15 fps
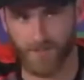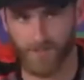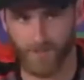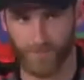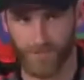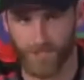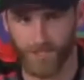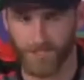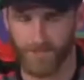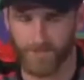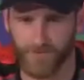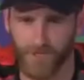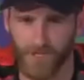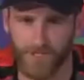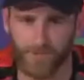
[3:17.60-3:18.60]
being in the
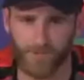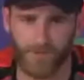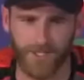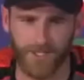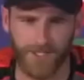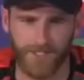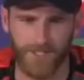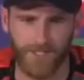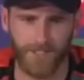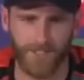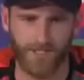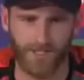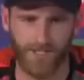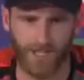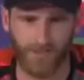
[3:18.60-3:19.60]
final there,
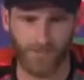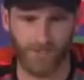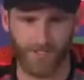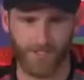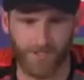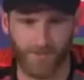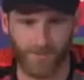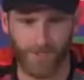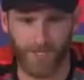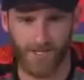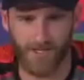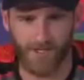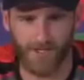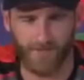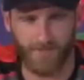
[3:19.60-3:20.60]
it still had
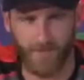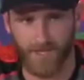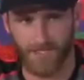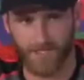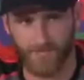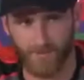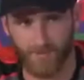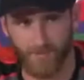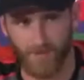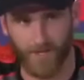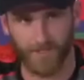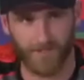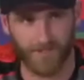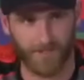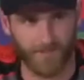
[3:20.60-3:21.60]
a massive
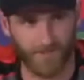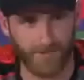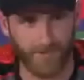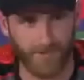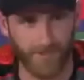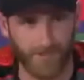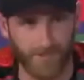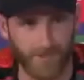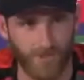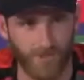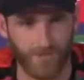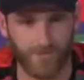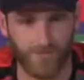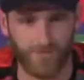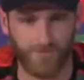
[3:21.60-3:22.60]
impact in
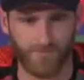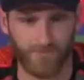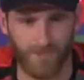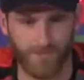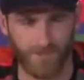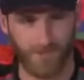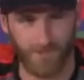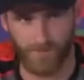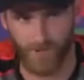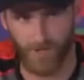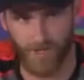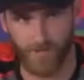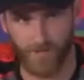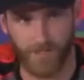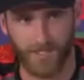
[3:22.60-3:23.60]
terms of perhaps
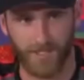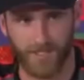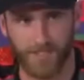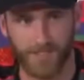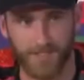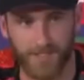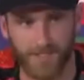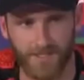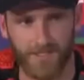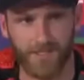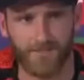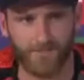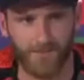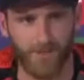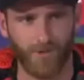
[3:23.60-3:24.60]
inspiring kids to get
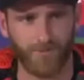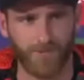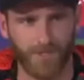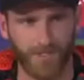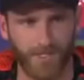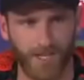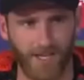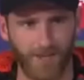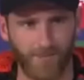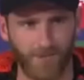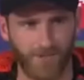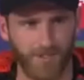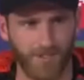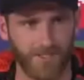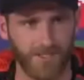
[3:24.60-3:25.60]
involved in the game,
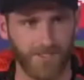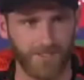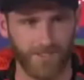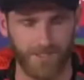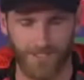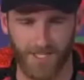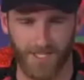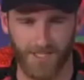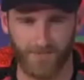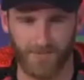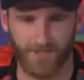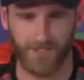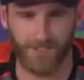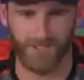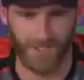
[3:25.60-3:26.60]
which at the end of the day,
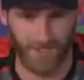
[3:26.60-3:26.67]
when you